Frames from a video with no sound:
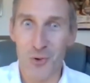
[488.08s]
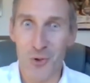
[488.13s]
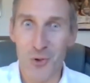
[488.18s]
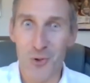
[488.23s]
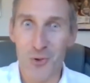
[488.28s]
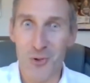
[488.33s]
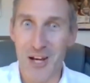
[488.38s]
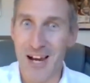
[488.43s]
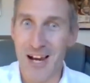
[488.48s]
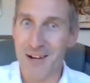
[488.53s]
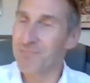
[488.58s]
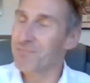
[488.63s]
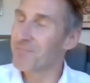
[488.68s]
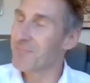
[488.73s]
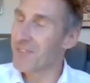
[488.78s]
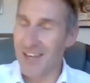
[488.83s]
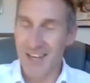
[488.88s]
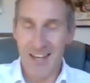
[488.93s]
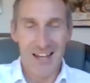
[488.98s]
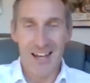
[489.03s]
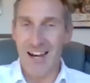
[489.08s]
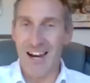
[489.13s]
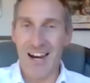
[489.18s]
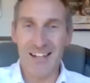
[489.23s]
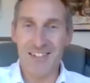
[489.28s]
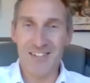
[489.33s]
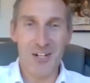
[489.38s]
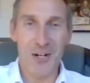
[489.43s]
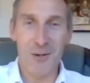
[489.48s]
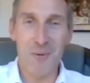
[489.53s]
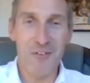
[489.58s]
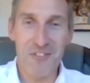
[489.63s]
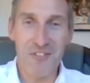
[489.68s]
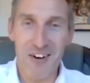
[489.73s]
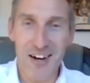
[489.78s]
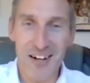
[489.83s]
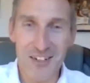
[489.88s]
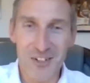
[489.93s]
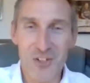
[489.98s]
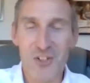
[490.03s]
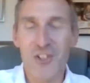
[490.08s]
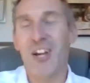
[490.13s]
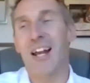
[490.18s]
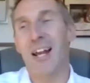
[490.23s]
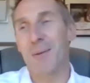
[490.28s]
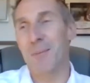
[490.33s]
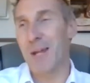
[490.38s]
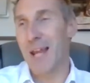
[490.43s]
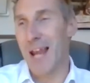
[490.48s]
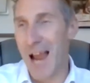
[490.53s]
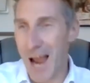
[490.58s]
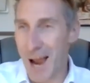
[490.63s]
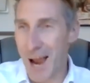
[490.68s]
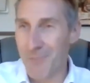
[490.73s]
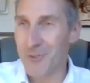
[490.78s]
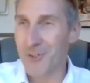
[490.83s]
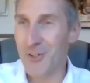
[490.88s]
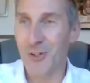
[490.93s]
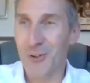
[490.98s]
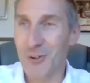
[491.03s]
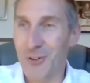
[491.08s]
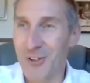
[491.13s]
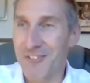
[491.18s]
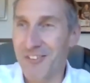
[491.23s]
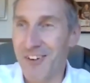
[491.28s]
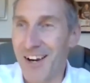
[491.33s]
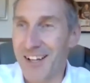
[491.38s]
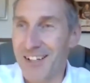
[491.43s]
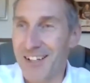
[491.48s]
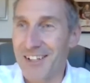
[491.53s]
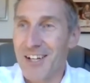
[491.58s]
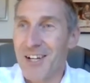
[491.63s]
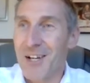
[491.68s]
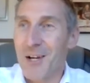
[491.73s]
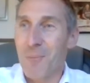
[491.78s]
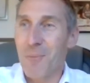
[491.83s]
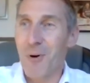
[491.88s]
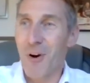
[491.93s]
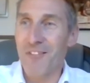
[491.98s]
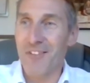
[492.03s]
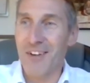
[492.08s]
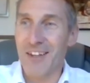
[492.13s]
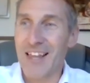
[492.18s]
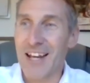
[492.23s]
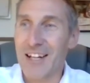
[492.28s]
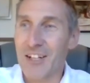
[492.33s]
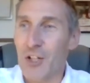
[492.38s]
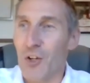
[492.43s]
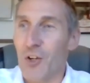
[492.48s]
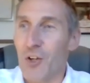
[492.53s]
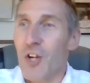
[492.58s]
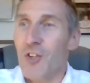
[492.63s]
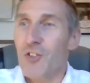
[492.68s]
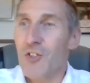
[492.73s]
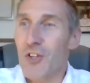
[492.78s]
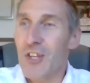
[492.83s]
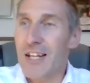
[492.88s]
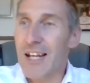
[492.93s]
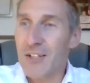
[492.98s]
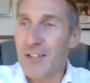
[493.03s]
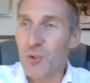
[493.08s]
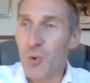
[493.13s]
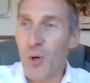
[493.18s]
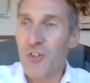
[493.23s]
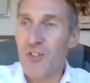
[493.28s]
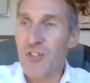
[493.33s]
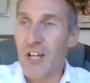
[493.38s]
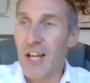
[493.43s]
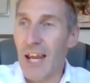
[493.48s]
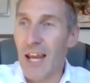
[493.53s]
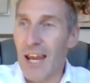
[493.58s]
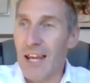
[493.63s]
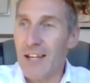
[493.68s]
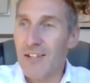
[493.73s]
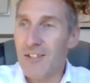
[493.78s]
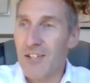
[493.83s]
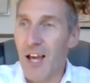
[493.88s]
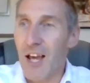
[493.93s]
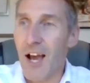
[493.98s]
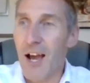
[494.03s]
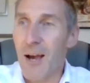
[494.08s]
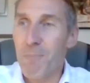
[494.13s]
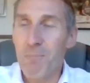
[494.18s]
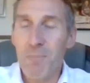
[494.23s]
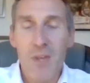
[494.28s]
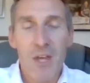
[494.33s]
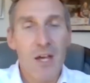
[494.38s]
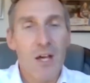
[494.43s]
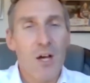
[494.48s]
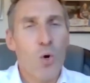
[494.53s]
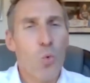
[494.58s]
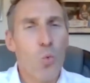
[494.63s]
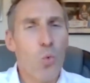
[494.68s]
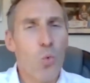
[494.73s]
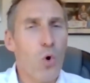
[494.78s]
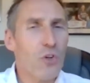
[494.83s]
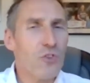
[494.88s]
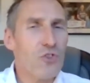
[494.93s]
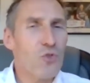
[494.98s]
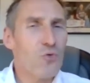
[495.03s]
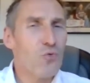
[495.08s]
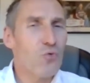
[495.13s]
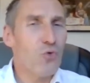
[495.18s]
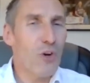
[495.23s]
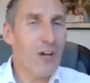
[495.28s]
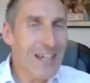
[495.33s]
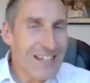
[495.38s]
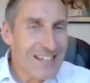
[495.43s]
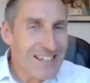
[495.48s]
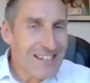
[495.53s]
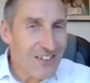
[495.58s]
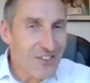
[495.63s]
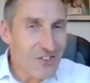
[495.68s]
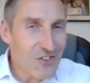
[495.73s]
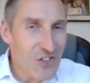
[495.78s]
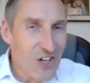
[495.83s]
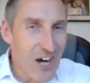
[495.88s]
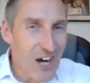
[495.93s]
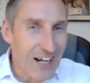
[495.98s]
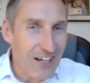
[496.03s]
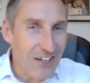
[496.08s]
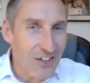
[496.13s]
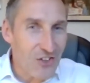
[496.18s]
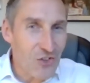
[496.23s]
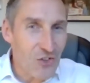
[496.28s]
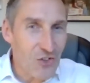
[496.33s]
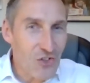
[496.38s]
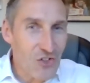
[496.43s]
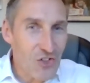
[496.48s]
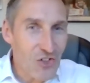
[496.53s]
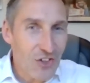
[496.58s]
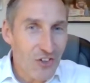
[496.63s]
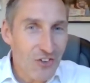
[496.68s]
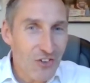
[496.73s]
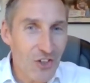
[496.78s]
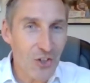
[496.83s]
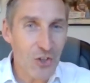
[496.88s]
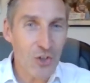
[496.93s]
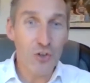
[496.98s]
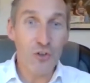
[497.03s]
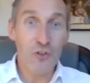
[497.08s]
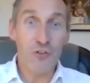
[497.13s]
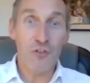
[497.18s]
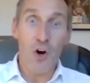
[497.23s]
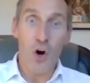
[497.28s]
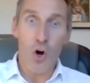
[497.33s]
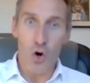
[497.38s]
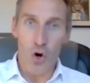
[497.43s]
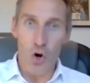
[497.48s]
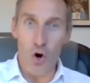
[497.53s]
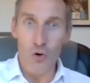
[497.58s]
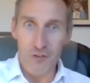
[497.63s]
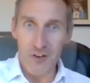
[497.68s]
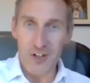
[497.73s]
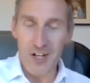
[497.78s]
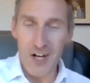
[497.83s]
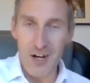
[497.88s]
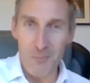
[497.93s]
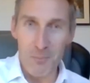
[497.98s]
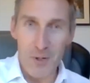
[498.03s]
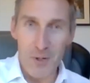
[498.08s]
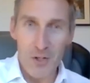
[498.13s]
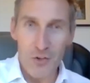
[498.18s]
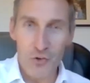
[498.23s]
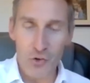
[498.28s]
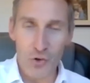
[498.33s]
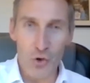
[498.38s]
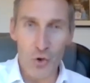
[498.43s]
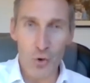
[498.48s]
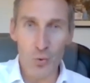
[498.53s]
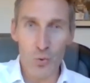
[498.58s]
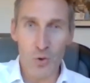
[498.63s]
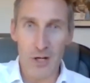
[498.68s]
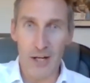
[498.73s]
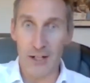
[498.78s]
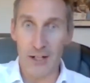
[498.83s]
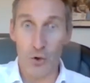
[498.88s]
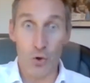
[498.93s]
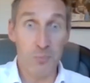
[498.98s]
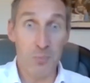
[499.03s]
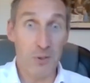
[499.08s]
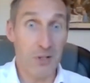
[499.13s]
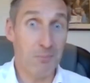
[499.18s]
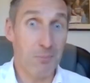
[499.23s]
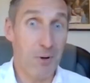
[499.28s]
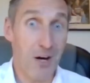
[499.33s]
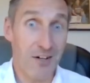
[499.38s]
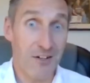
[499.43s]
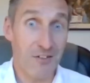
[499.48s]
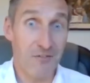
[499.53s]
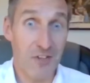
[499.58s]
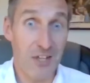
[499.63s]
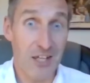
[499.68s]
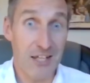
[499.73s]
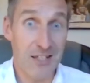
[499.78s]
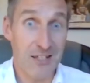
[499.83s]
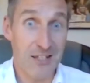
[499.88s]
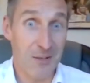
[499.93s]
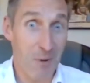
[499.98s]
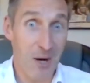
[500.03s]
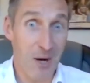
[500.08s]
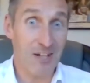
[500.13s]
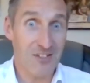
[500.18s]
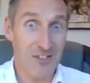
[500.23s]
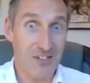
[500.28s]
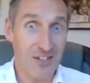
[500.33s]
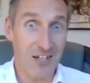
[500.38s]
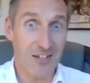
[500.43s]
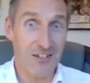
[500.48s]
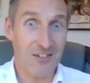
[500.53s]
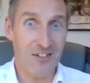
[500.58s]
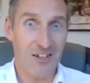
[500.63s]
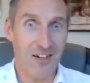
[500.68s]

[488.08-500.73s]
through that. It's going to be fine. You're going to be absolutely fine. Perfect. Thank you. So the next question is, what's a recent challenge that you've overcome? So it could be part of the mindset